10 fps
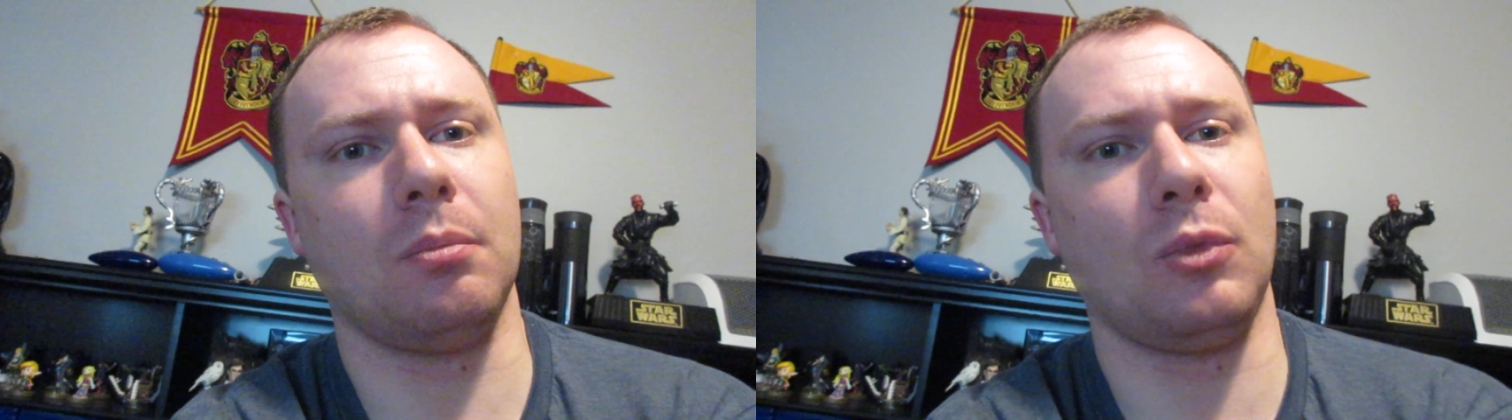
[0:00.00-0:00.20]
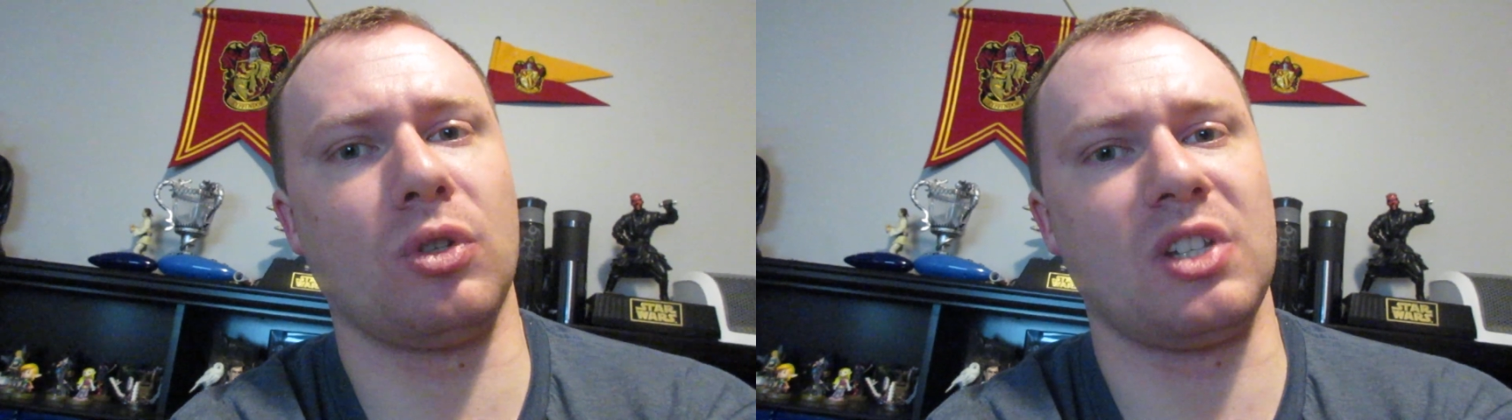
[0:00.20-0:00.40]

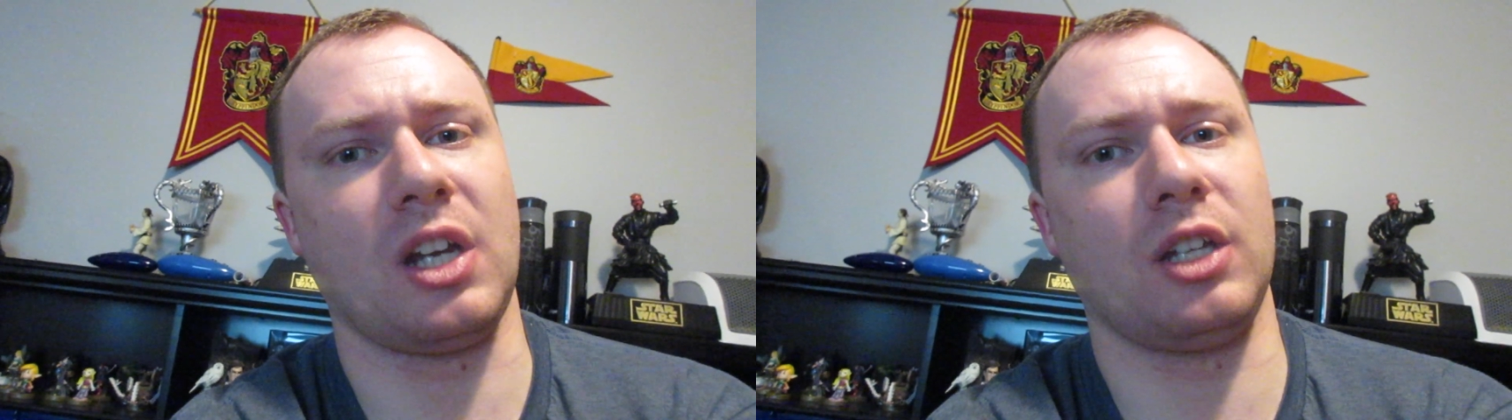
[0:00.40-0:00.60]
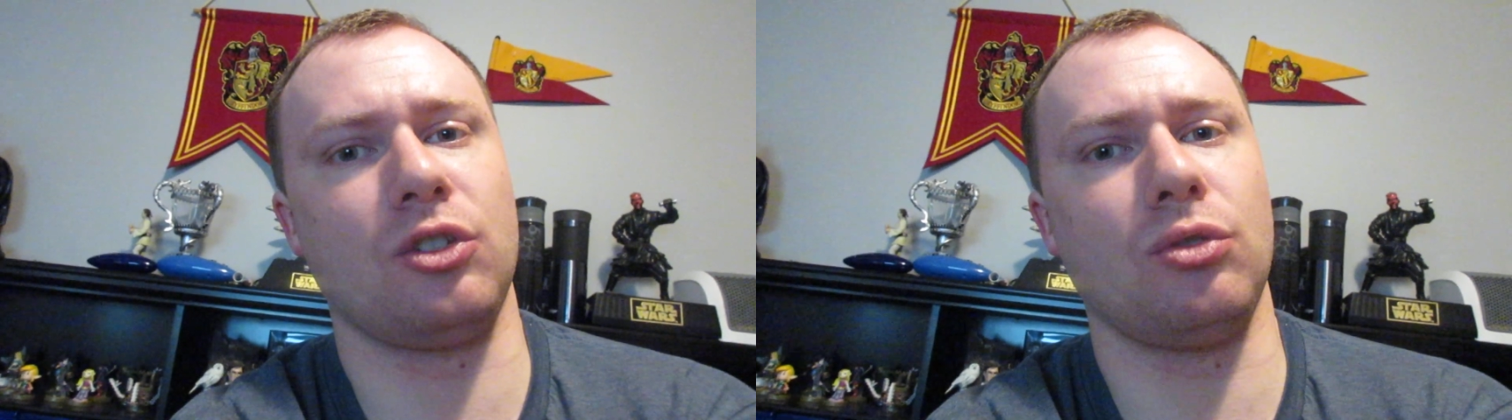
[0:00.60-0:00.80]
more than
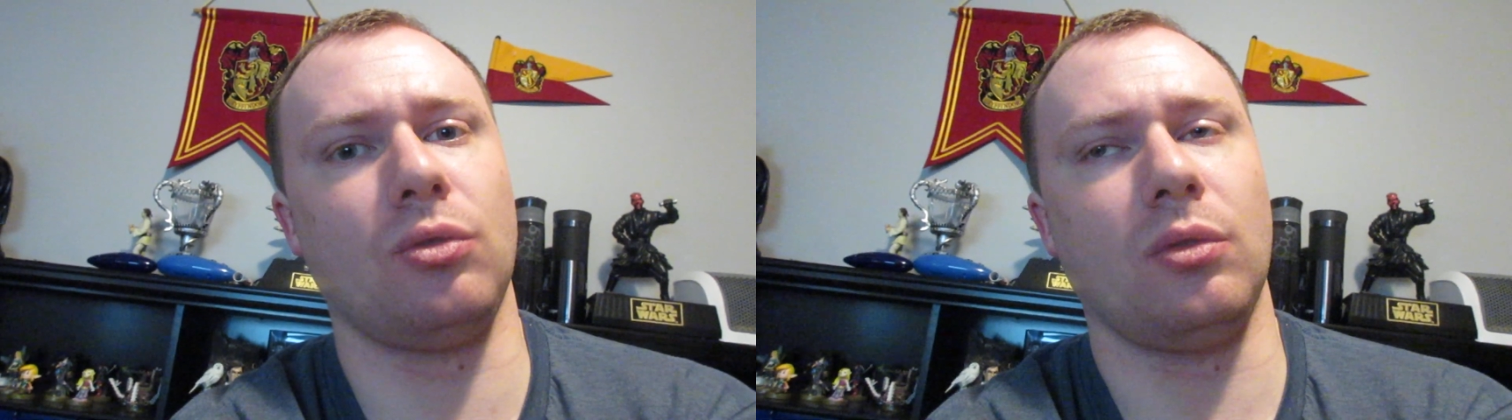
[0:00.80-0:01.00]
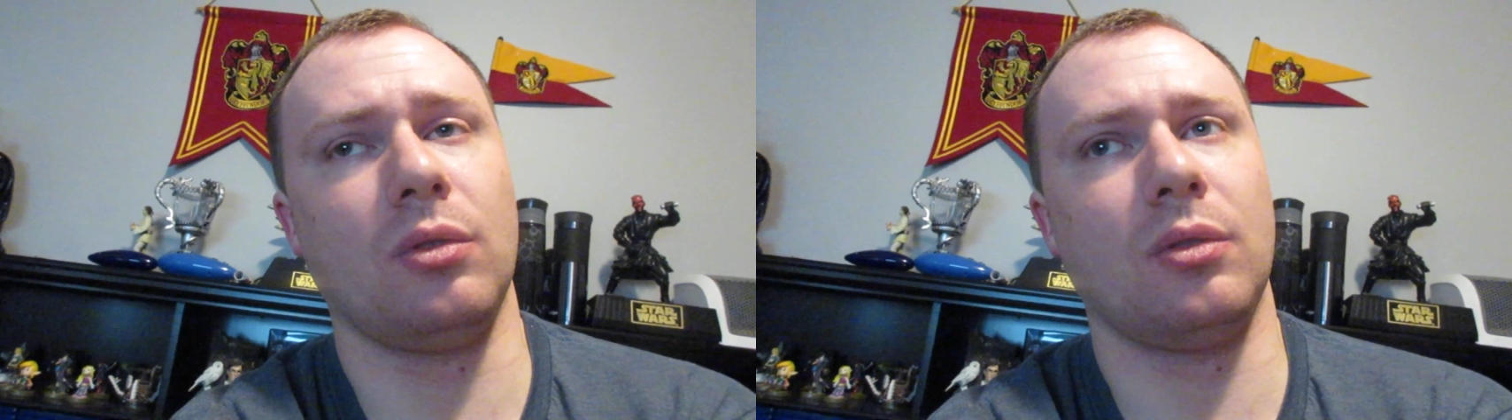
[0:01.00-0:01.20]
I do.
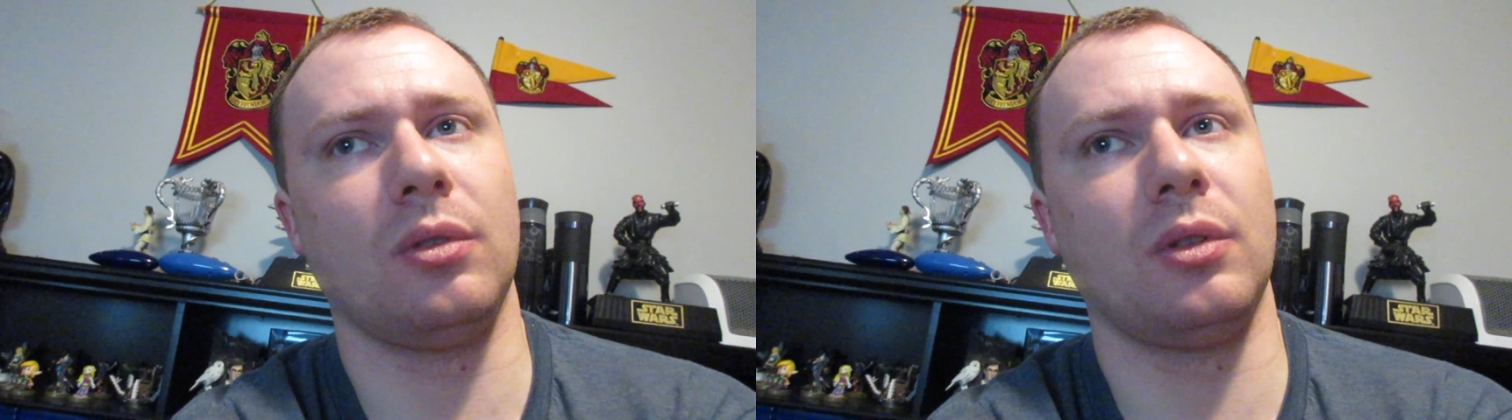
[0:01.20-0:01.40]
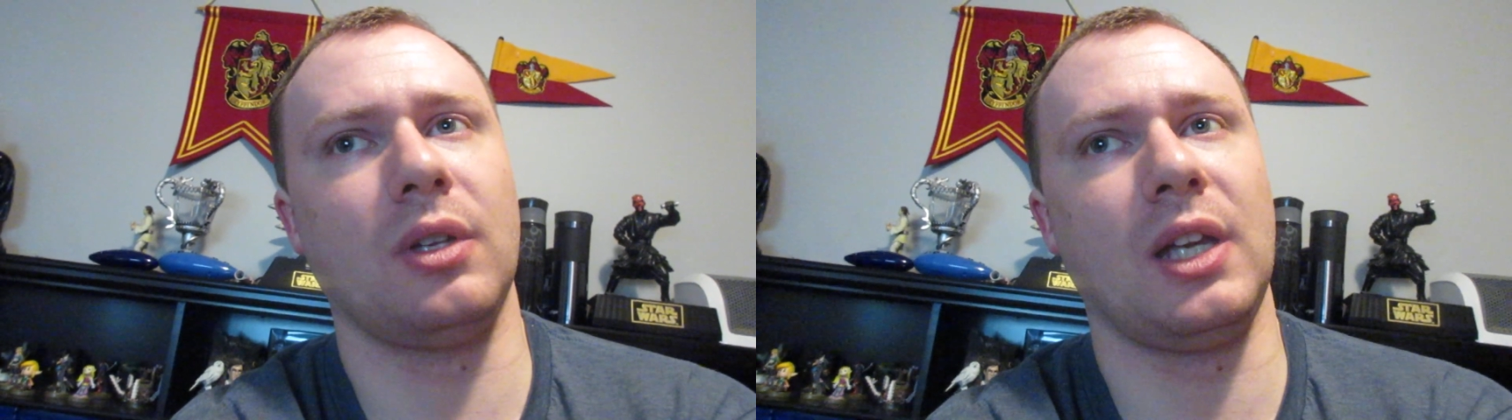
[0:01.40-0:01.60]

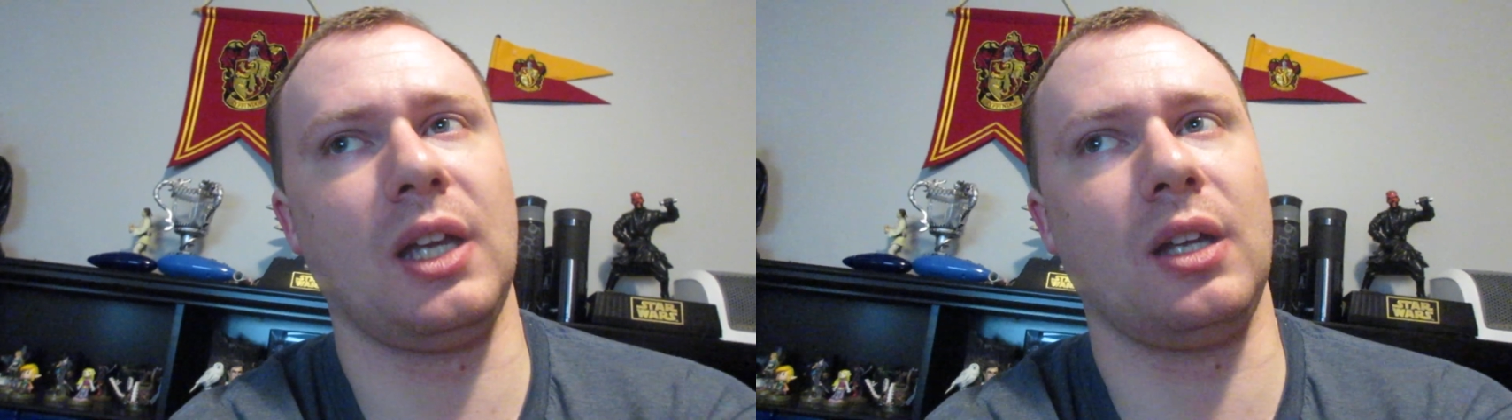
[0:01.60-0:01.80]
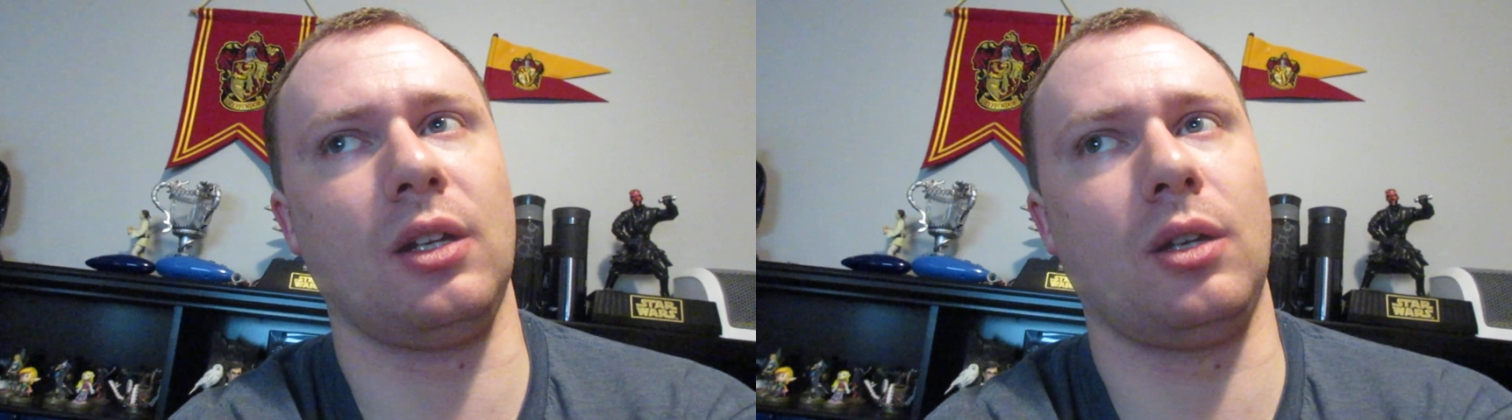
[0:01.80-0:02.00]

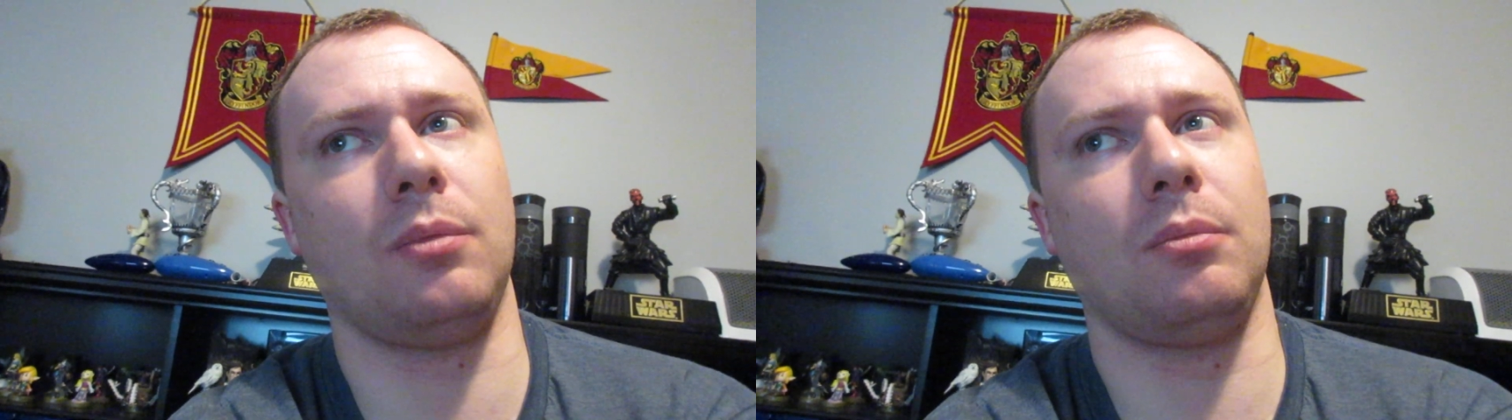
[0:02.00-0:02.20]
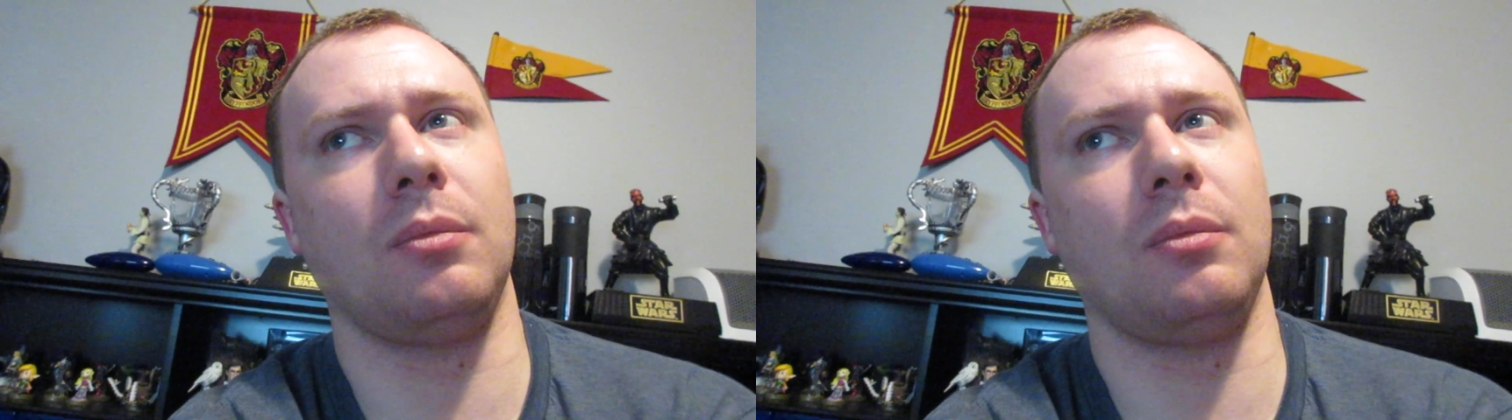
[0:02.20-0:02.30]
And, um,